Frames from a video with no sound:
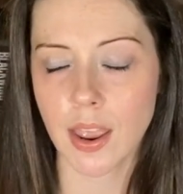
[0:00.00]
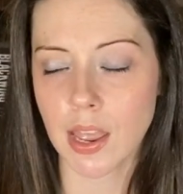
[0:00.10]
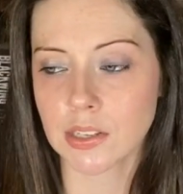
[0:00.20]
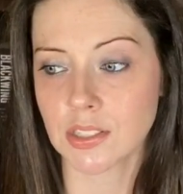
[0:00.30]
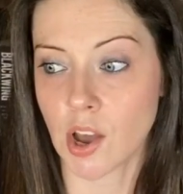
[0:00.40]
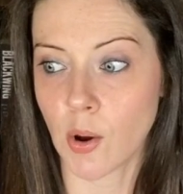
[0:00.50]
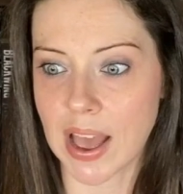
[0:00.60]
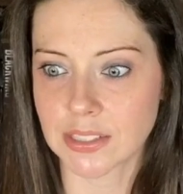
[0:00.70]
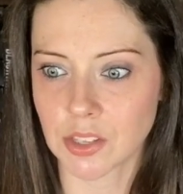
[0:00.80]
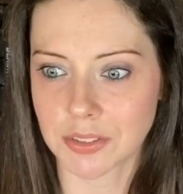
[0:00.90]
So
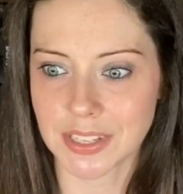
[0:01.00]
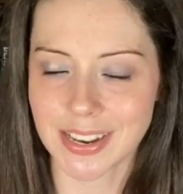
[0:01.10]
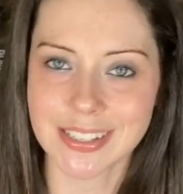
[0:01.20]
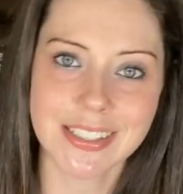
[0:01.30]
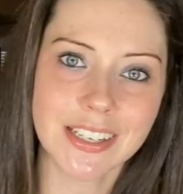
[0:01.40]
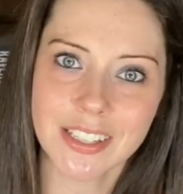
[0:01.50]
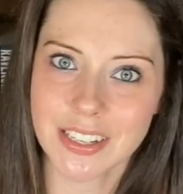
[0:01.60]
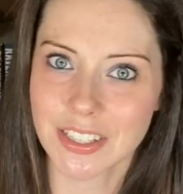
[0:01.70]
as Santia is stealing this